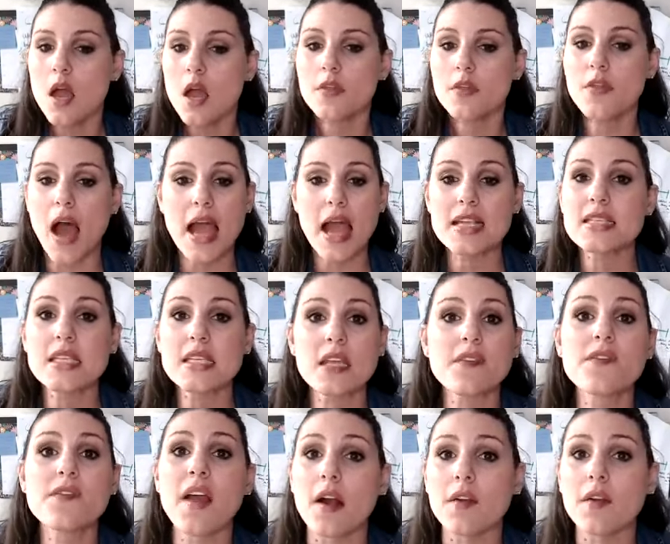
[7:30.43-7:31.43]
I see
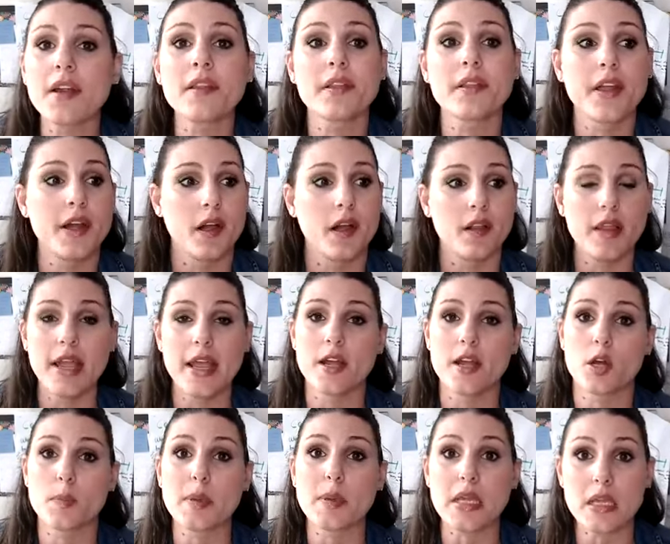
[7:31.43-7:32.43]
very little inner
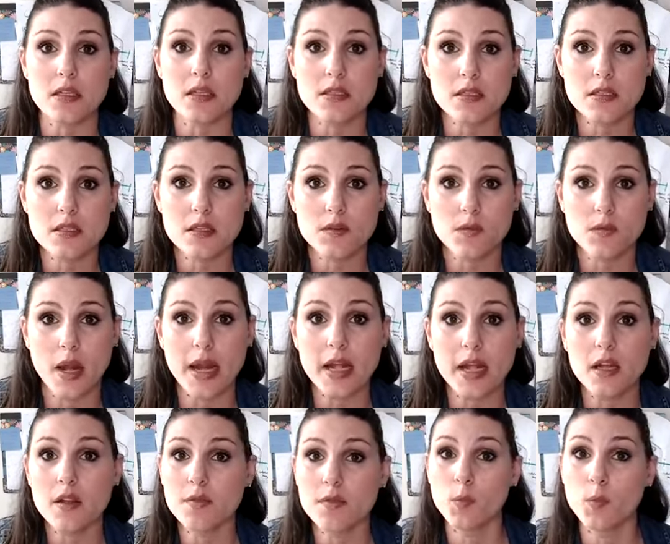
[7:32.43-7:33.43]
peace, right?
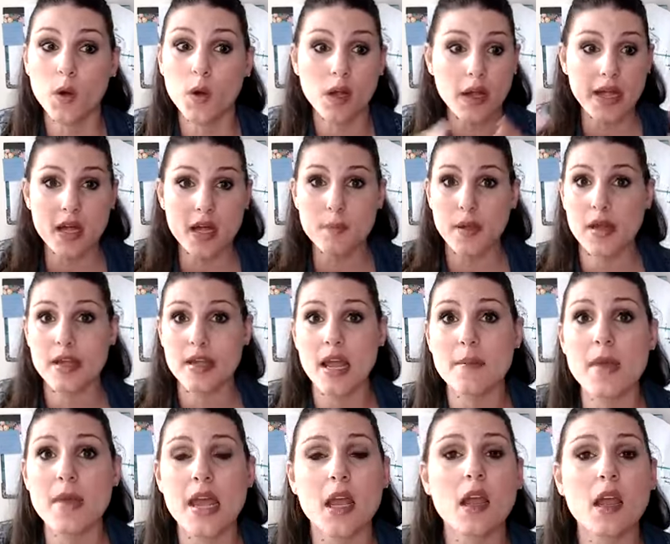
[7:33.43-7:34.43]
We're in a
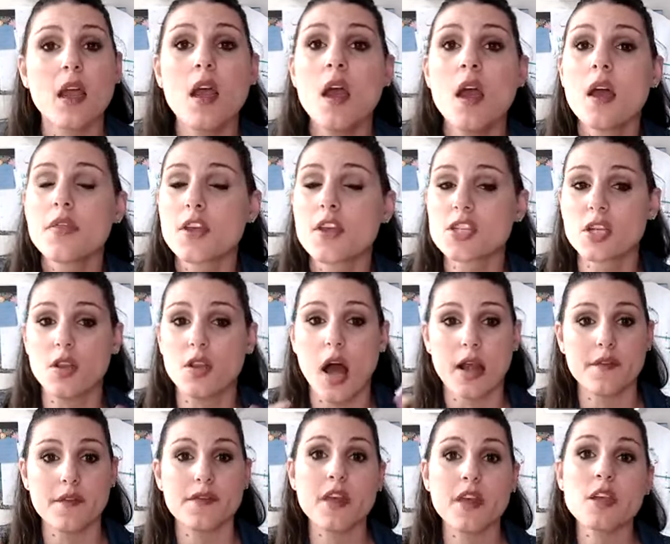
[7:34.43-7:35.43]
pandemic. There's a lot
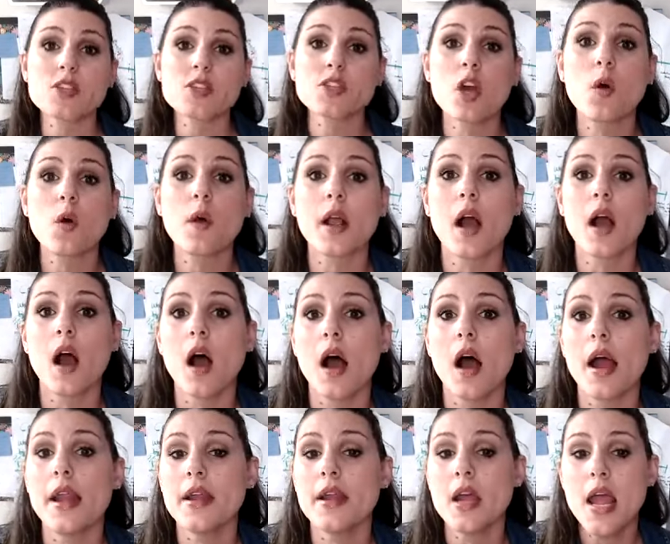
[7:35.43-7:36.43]
of things going
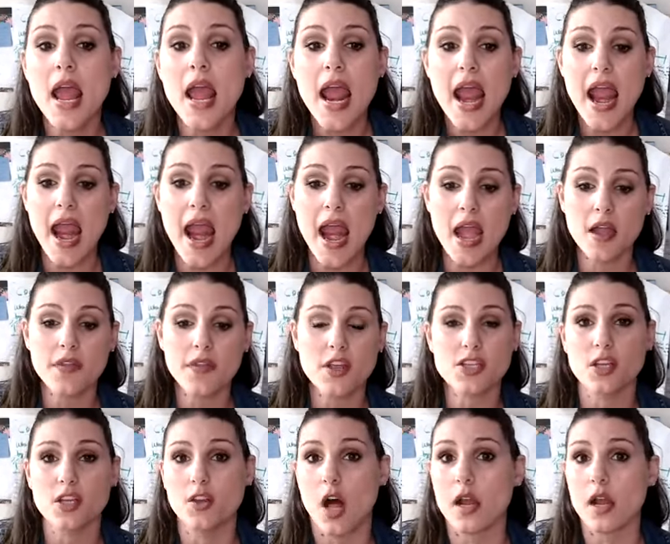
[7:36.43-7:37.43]
on and there's a
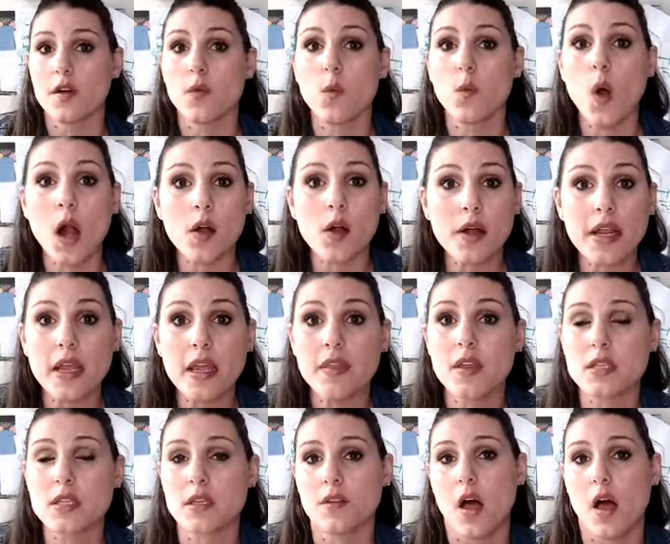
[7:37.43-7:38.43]
lot of worry.
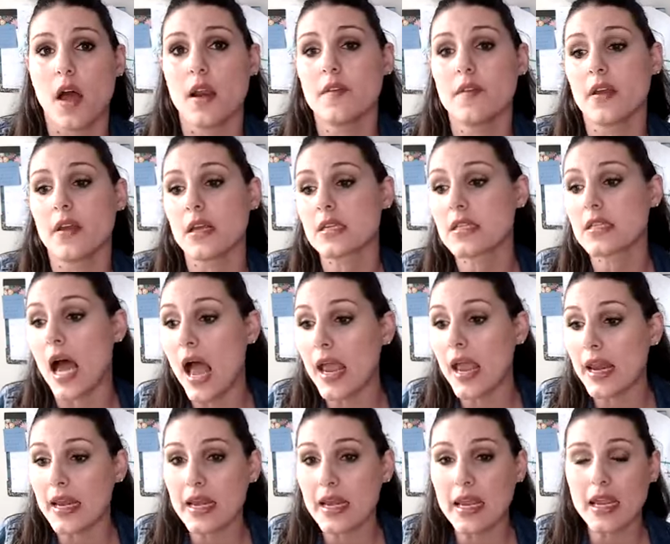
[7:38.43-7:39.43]
There's a lot of
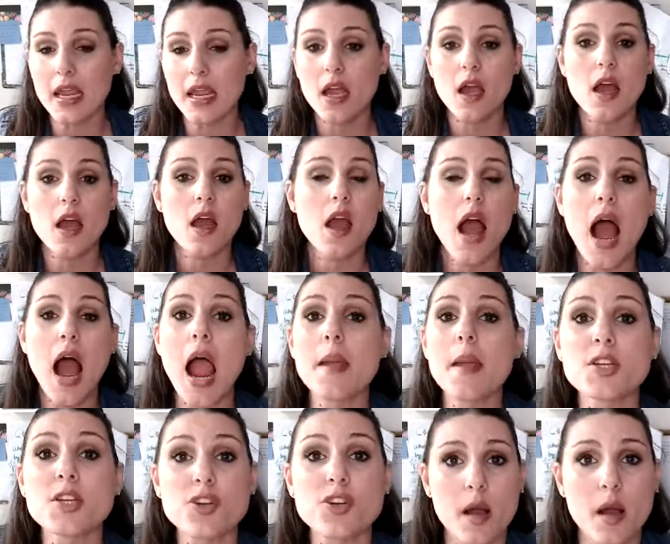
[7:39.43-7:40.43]
anxiety. I'm a
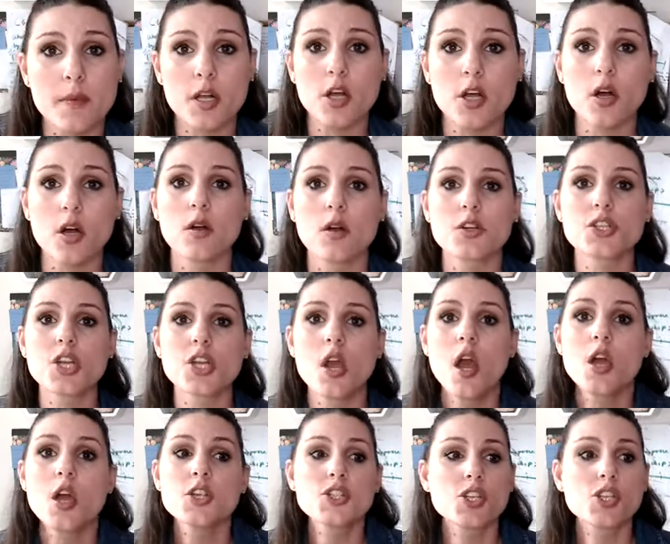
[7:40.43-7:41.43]
trauma coach.
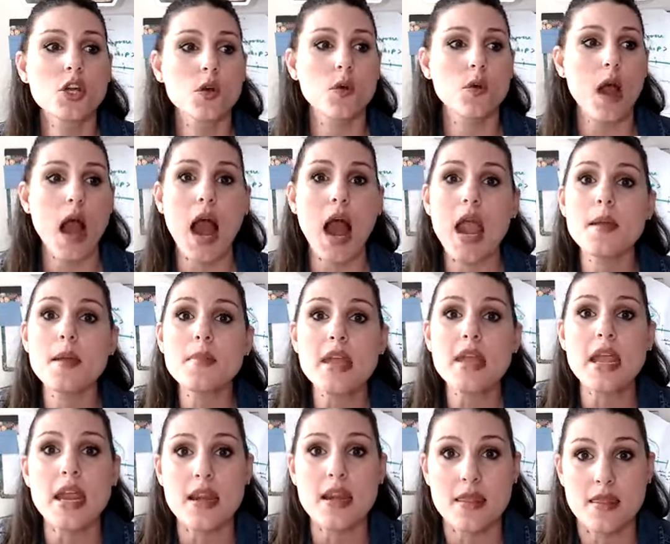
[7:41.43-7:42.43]
So I'm
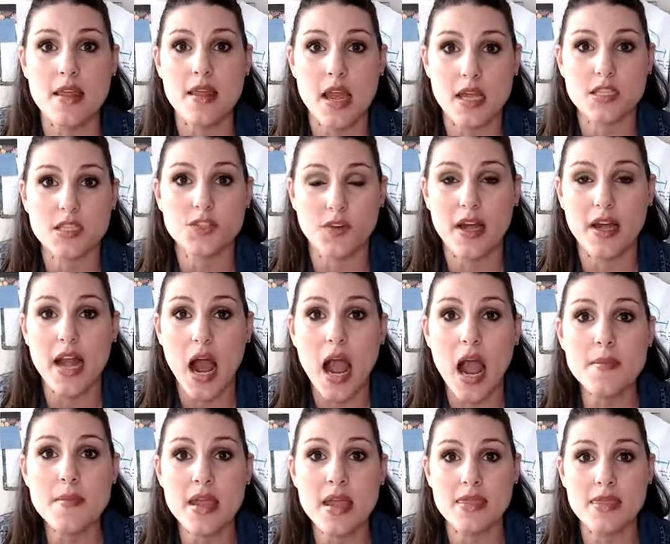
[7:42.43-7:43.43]
in this, right? I'm
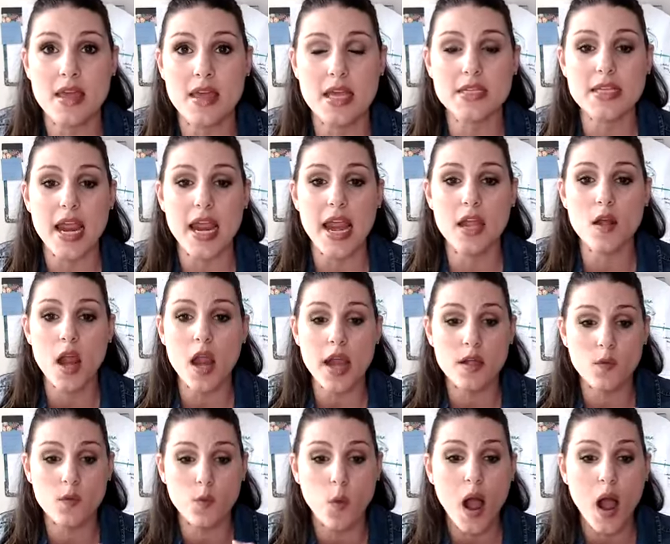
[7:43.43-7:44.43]
in this.
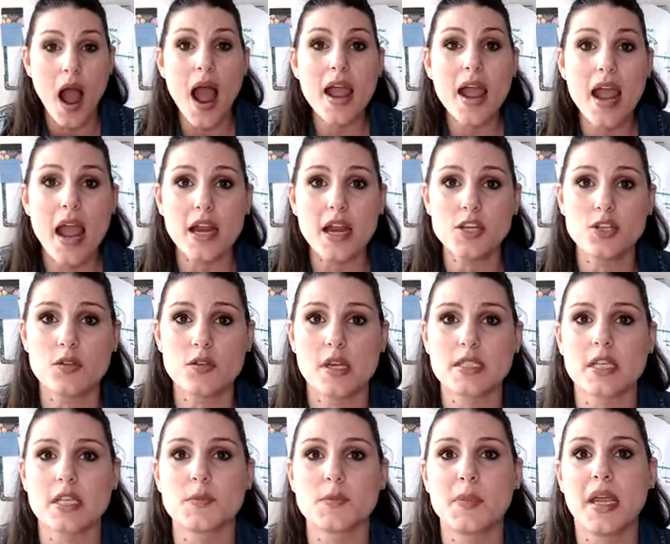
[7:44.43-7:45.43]
And why I do this
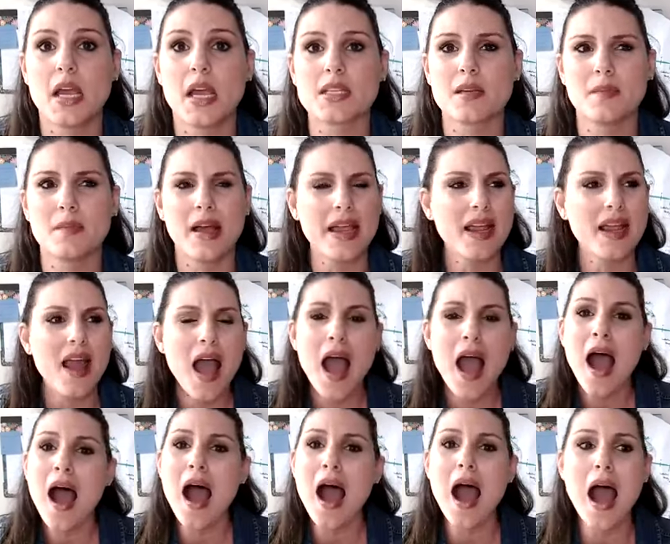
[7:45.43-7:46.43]
is because I'm like,
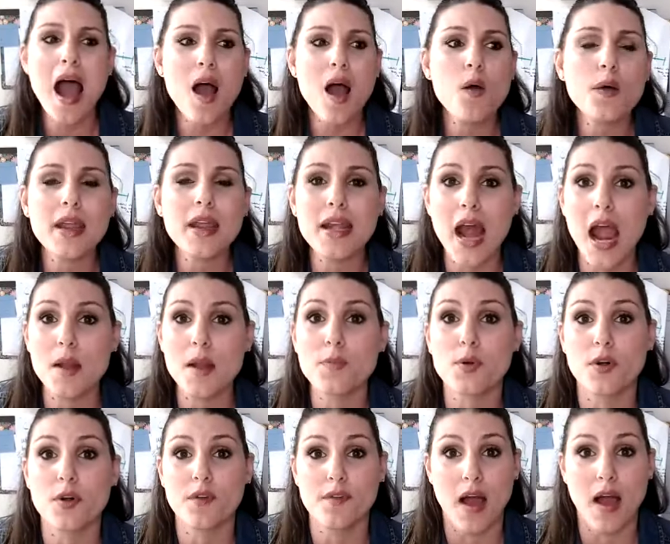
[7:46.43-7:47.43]
how can I
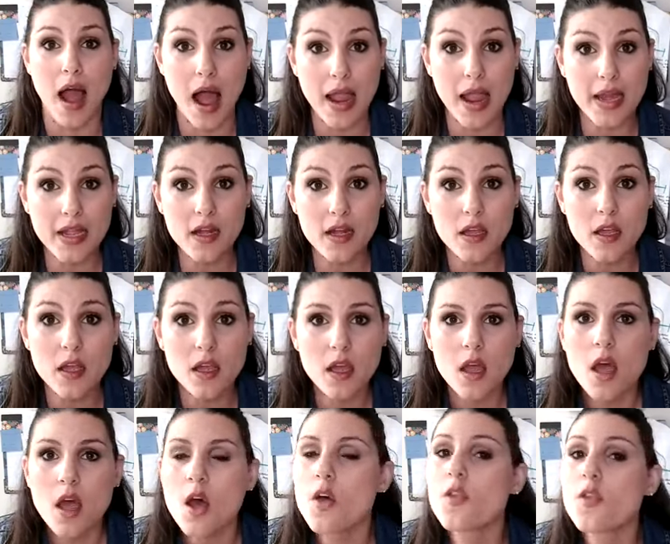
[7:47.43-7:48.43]
provide
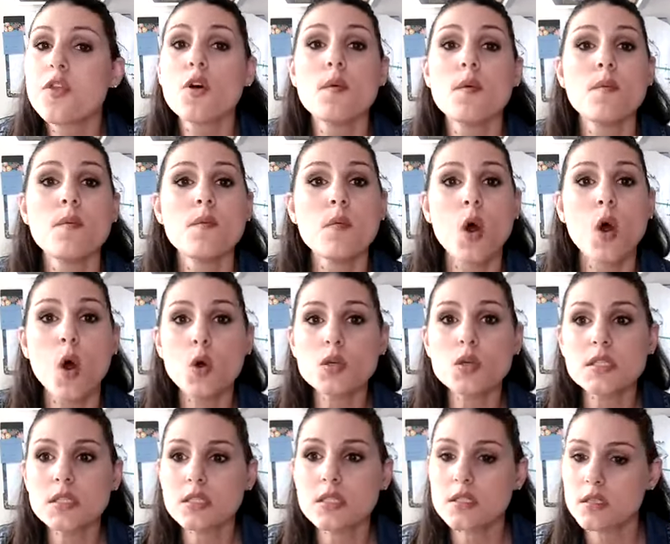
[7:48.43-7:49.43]
the
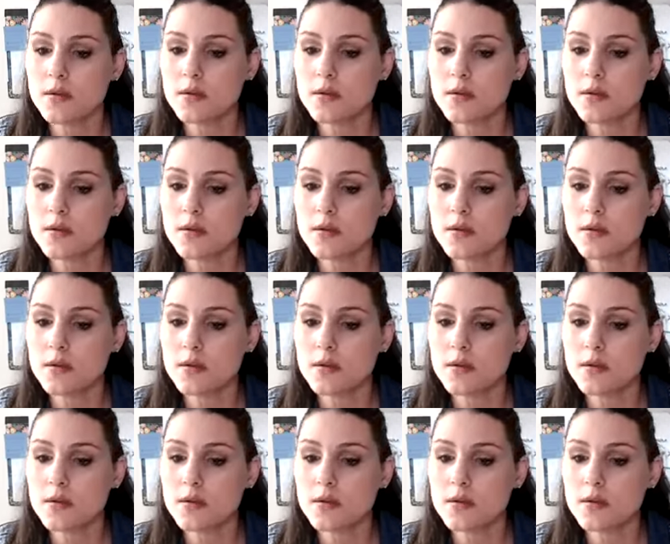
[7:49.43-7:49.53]
most